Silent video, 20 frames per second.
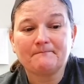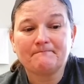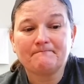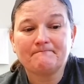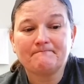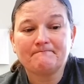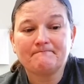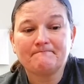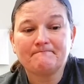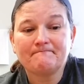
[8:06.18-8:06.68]

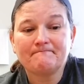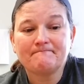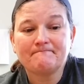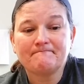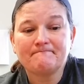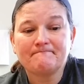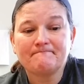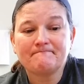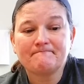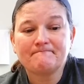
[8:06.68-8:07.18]

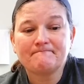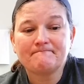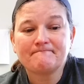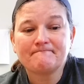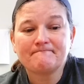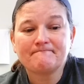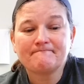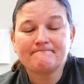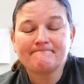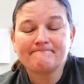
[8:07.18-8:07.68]

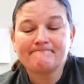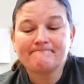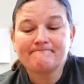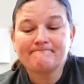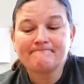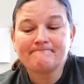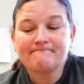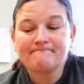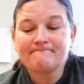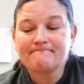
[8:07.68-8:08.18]

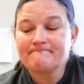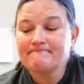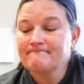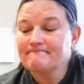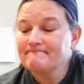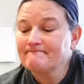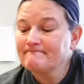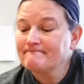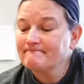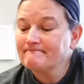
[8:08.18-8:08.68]

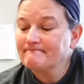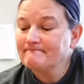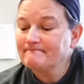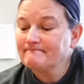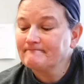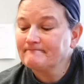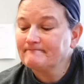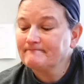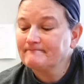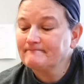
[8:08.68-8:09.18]

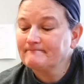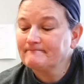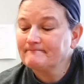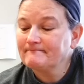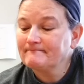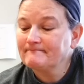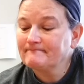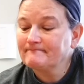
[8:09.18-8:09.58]
(no one is talking)